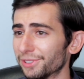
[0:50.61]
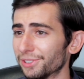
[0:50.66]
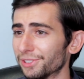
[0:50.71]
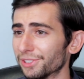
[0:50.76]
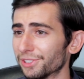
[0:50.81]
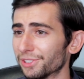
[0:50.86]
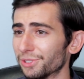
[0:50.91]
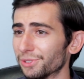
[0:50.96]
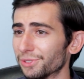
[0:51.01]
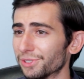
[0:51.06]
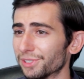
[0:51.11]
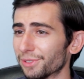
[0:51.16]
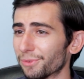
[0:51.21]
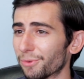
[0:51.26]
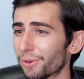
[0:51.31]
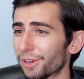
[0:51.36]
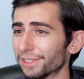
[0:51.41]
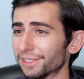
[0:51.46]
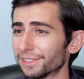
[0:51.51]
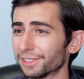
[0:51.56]
You just use it
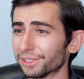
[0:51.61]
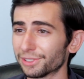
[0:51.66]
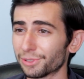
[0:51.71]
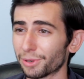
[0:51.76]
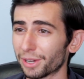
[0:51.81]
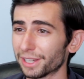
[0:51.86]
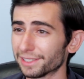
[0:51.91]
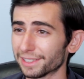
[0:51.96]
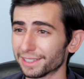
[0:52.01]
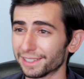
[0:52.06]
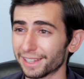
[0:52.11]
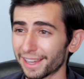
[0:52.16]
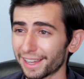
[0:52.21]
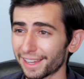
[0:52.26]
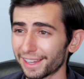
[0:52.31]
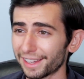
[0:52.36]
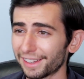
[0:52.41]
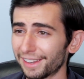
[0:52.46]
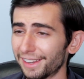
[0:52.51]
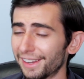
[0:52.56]
once or twice a
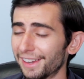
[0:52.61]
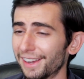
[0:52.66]
day.